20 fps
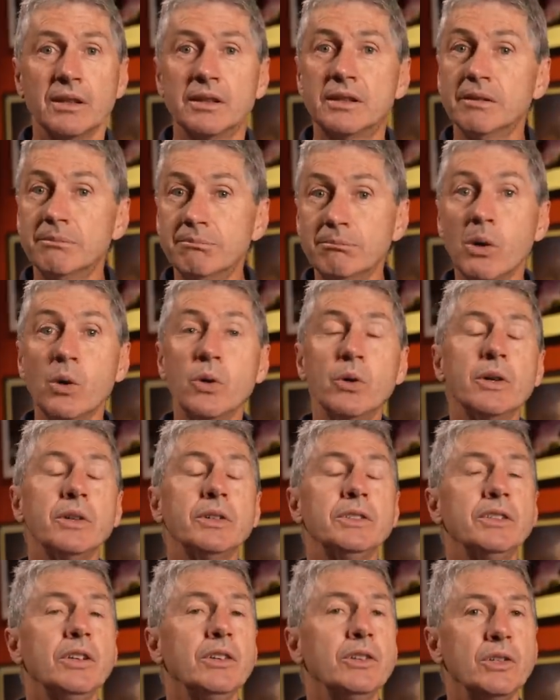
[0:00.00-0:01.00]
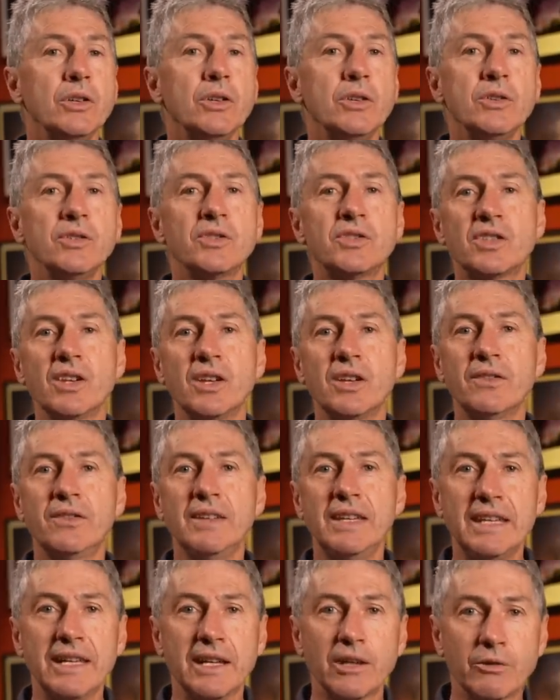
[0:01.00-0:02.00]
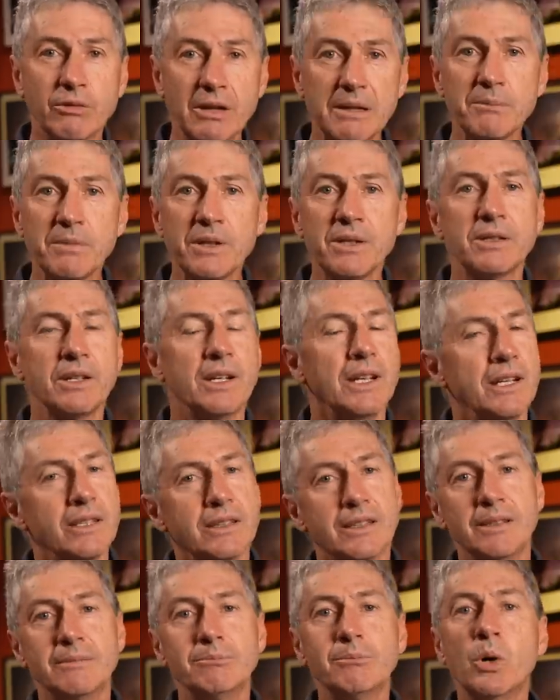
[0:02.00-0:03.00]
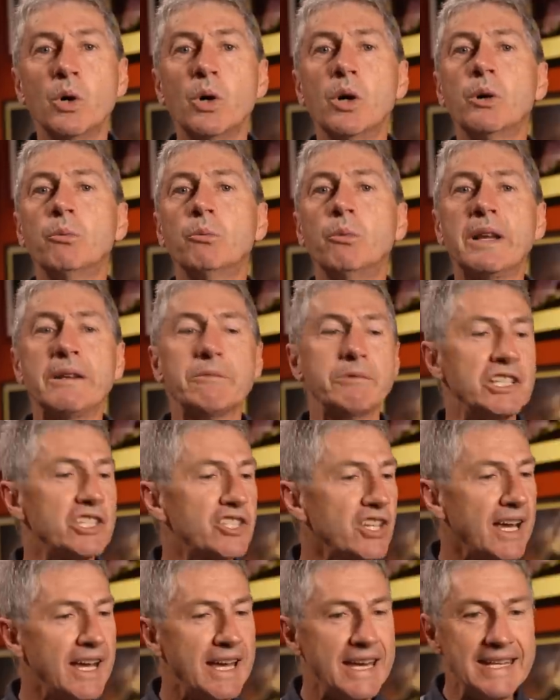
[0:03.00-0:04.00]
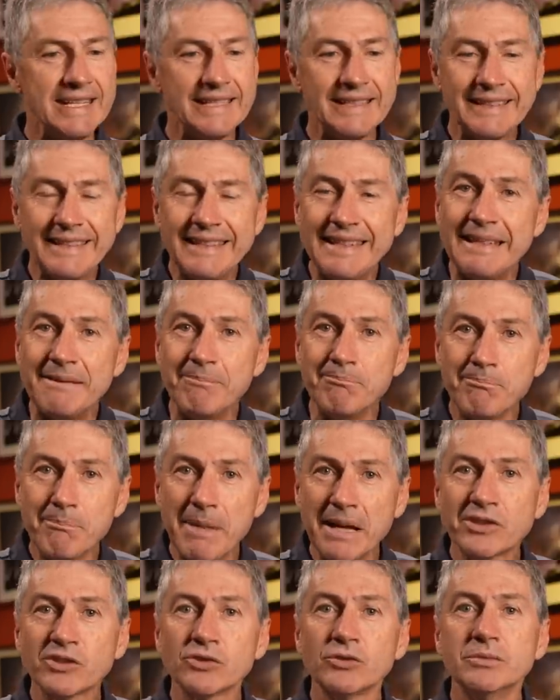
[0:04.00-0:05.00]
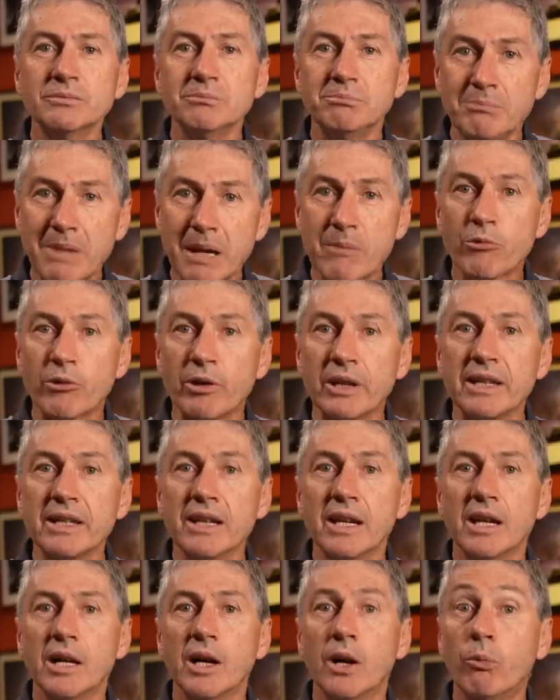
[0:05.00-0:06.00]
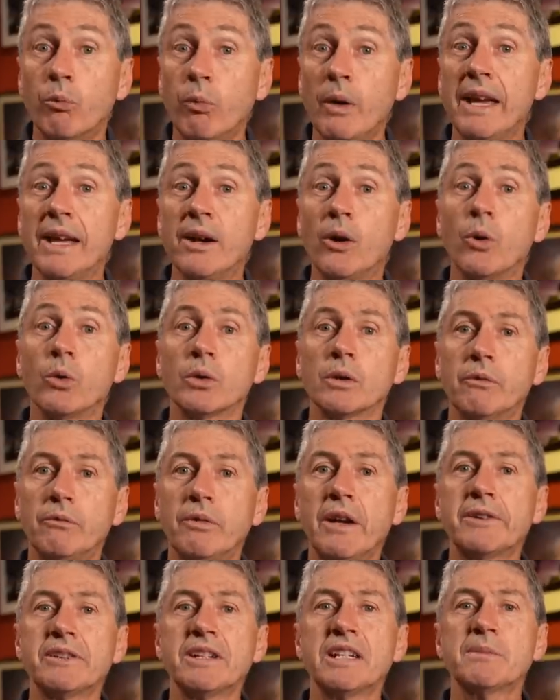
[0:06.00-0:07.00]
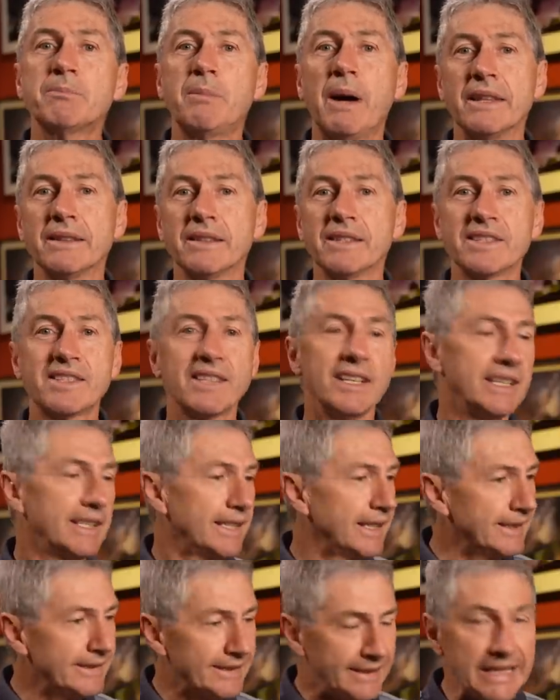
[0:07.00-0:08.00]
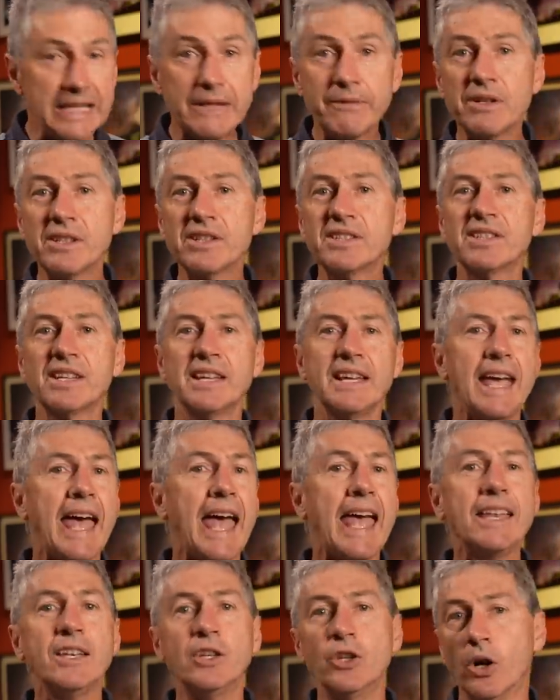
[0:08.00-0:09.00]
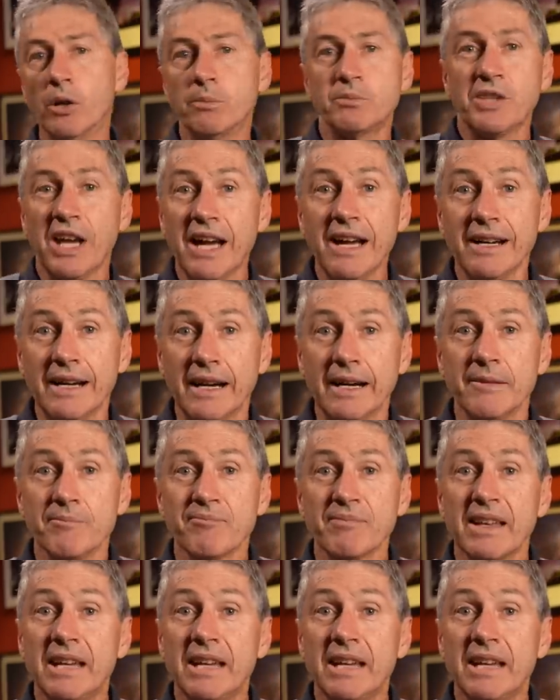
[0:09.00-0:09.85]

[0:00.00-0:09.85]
The more you use the equipment, the more we retain the muscle memory of where all the various buttons and levers and knobs are.